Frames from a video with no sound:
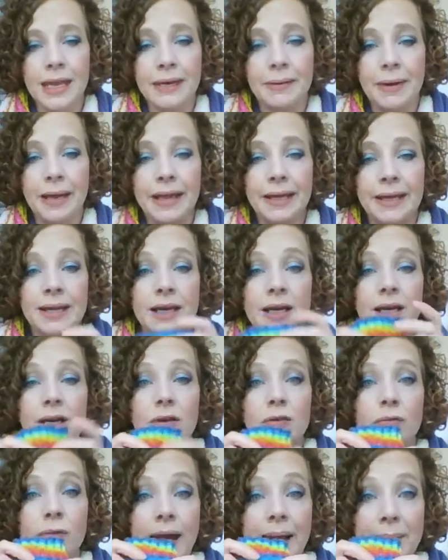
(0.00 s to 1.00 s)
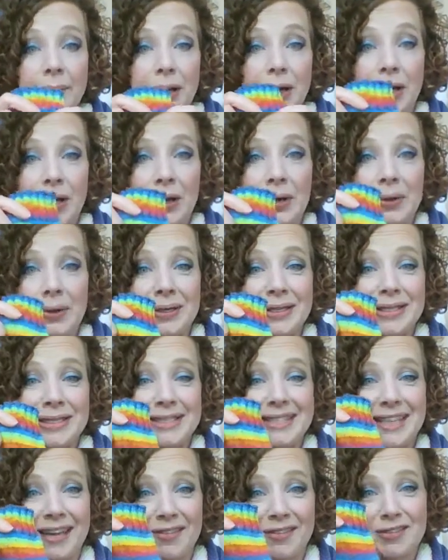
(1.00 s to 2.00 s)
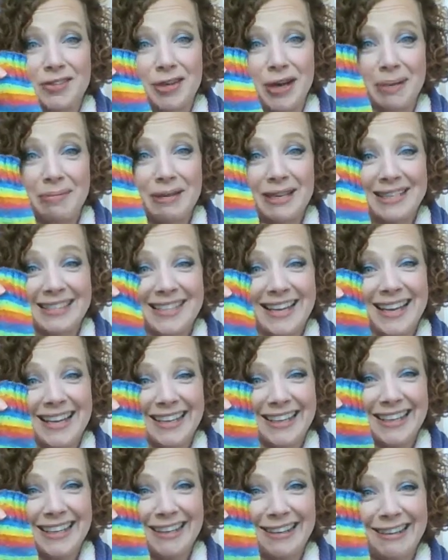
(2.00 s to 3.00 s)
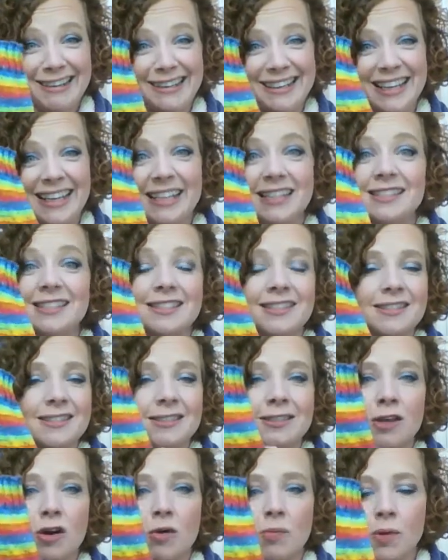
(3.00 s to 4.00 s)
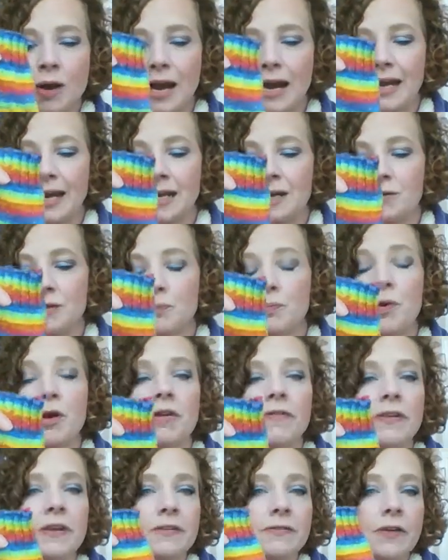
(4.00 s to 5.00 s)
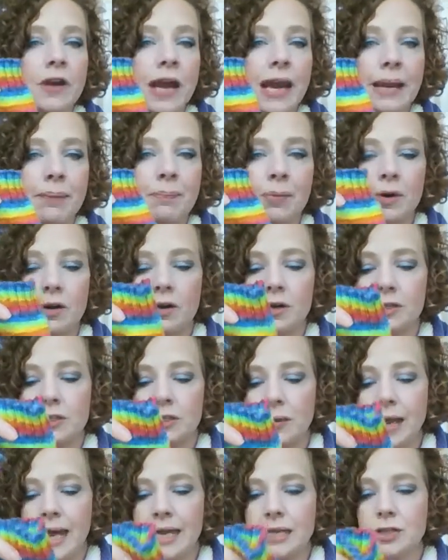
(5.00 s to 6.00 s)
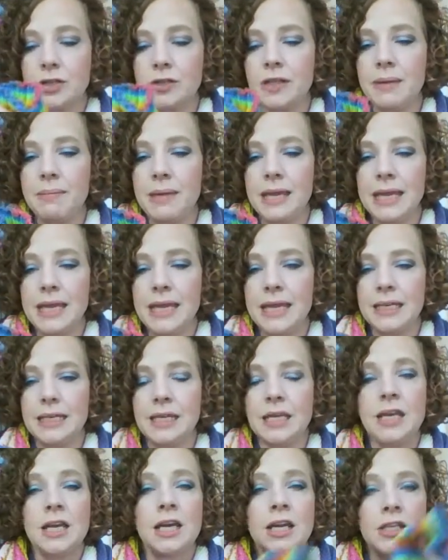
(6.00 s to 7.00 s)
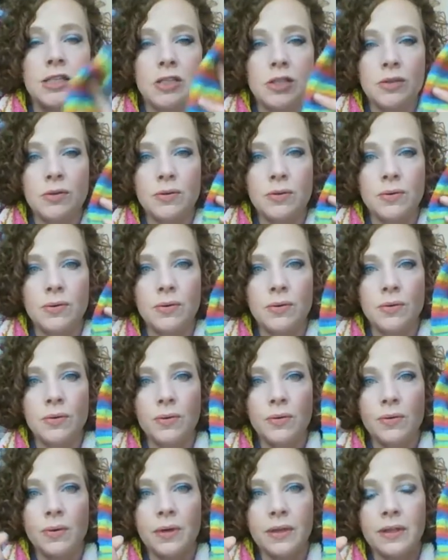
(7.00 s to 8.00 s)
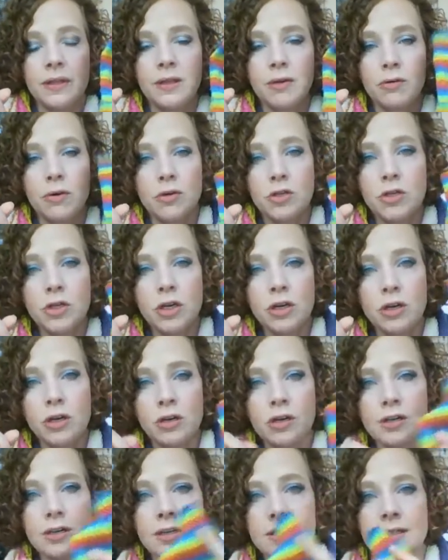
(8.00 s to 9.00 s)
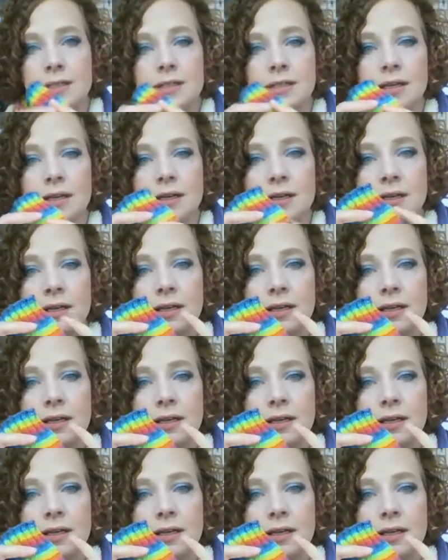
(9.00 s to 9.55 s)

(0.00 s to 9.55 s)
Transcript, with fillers: anyway, rainbow self-striping sock yarn. It's so bright, and it was perfect for April. So I entered them in to the Grocery Girls